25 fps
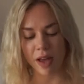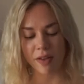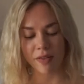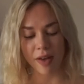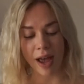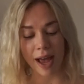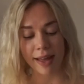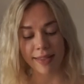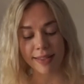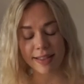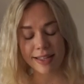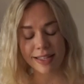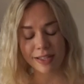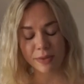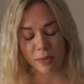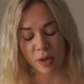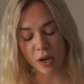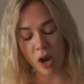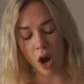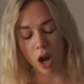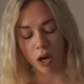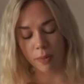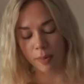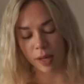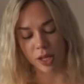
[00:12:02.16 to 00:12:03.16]
I've had this
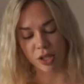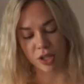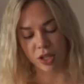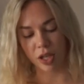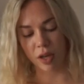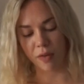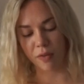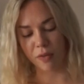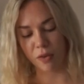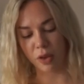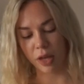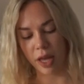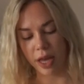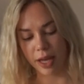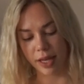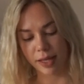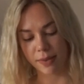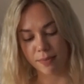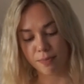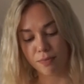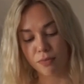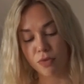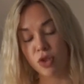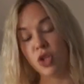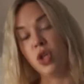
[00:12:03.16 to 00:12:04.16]
one on my shelf for like
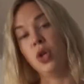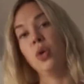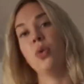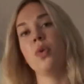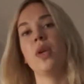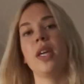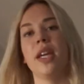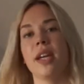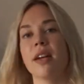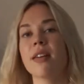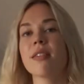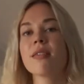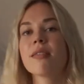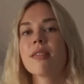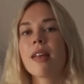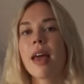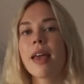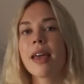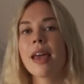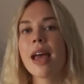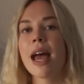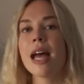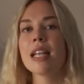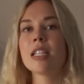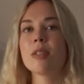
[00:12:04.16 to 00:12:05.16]
2 years,
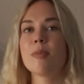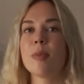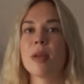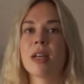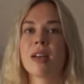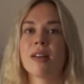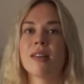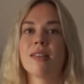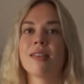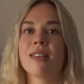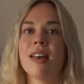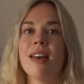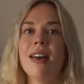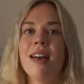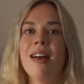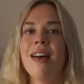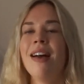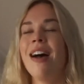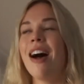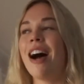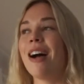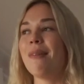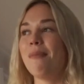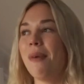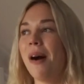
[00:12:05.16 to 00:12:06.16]
I guess, because
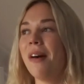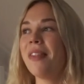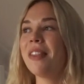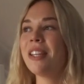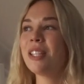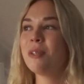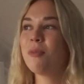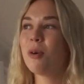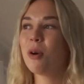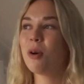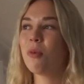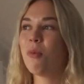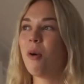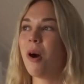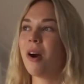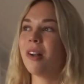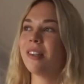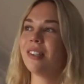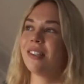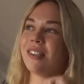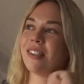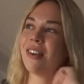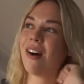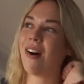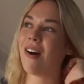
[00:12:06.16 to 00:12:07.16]
I bought this book
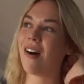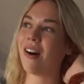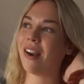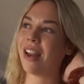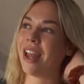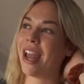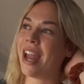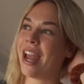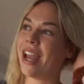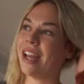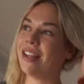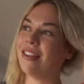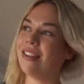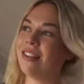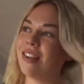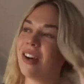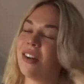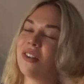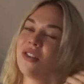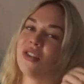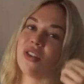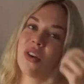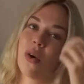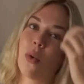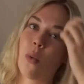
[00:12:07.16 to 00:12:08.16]
once on a
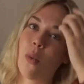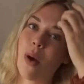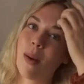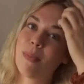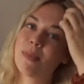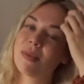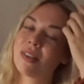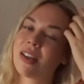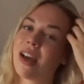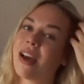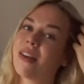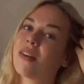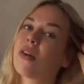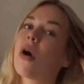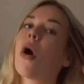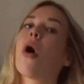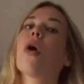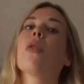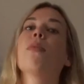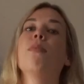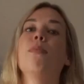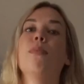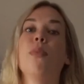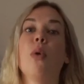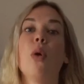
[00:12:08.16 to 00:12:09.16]
Dutch website
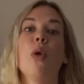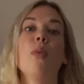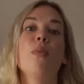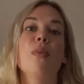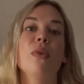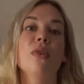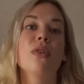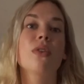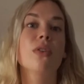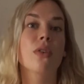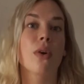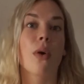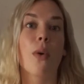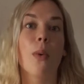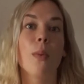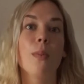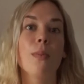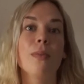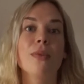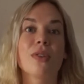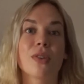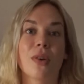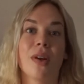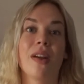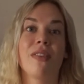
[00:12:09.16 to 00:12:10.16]
called
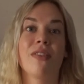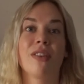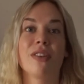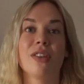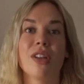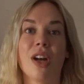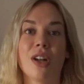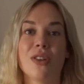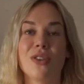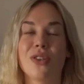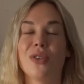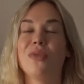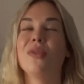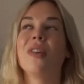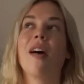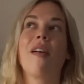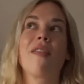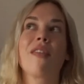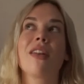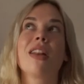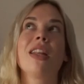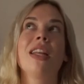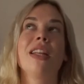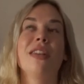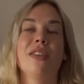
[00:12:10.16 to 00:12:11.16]
bol.com. So if you're Dutch, you
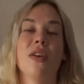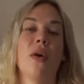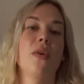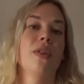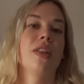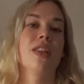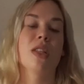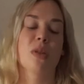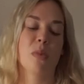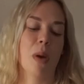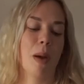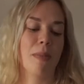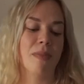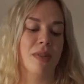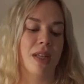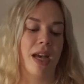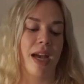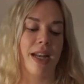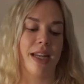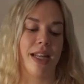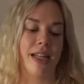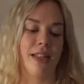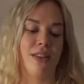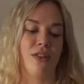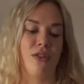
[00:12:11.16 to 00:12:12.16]
definitely know this
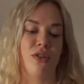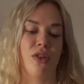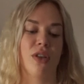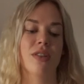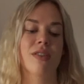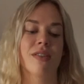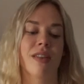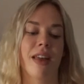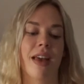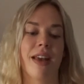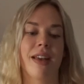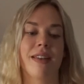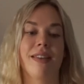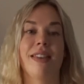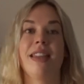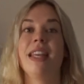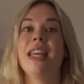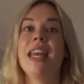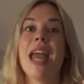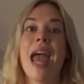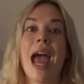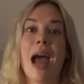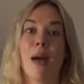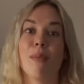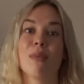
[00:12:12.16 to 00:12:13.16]
website. It's just like
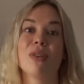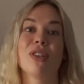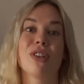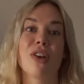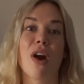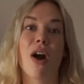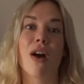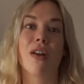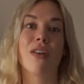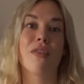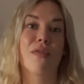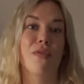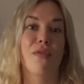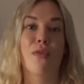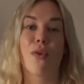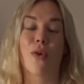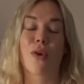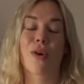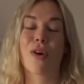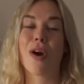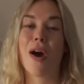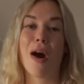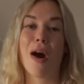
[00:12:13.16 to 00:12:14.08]
the Amazon for